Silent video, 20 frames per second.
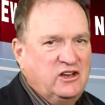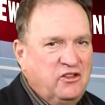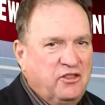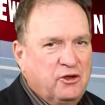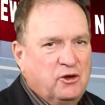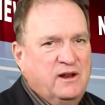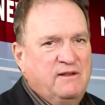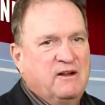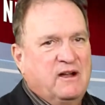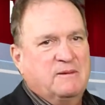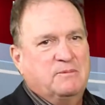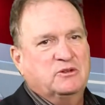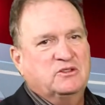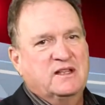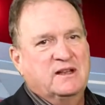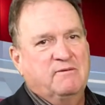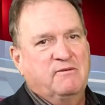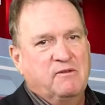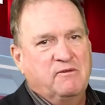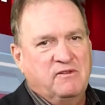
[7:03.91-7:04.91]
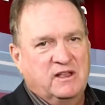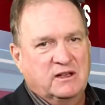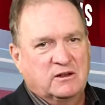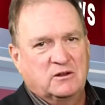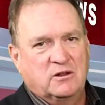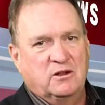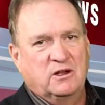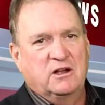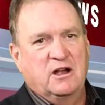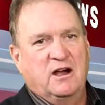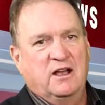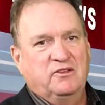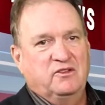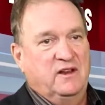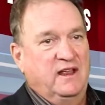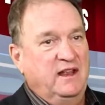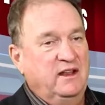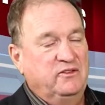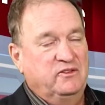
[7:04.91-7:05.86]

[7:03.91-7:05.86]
to 35% of a vehicle cost today.